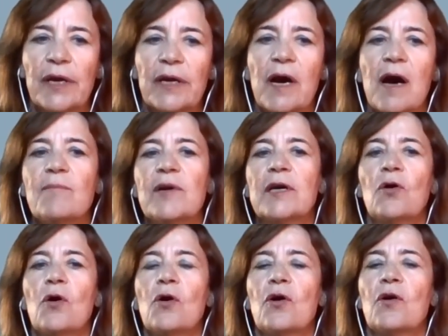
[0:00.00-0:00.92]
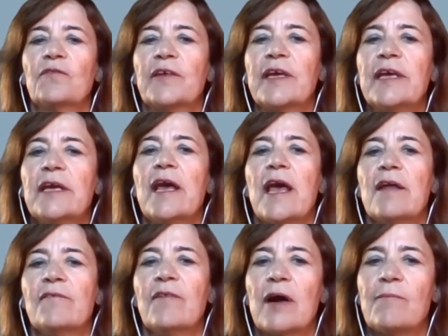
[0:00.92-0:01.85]
a common core of key
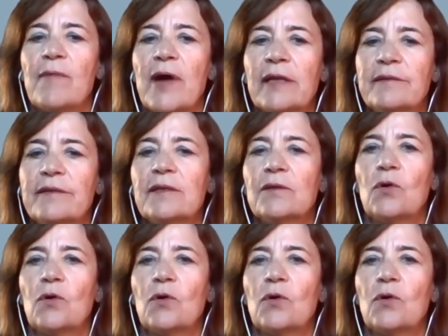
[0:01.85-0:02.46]
environmental